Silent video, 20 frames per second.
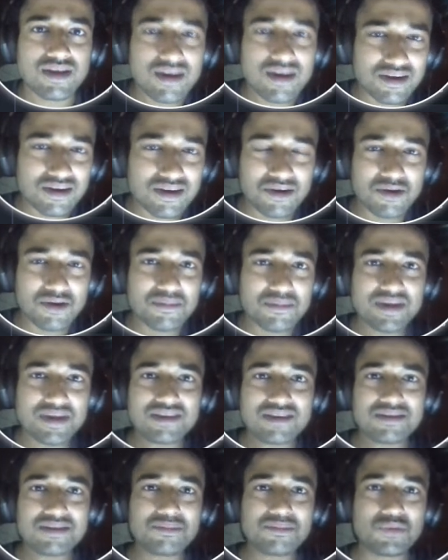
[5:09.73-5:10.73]
A
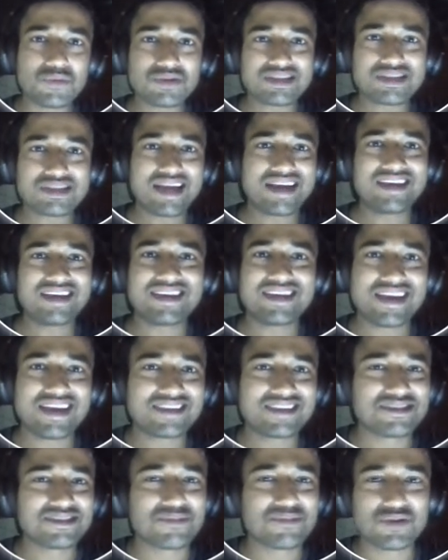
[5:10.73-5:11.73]
government most likely
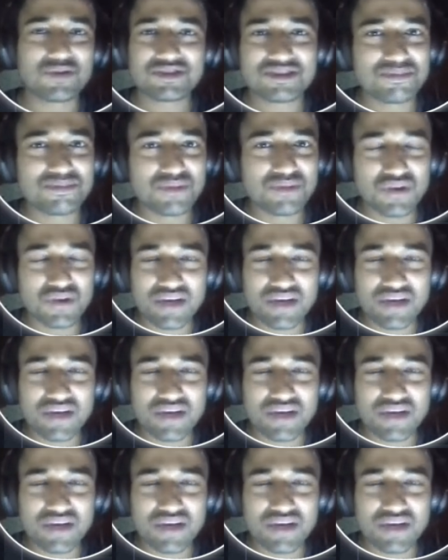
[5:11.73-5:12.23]
takes a most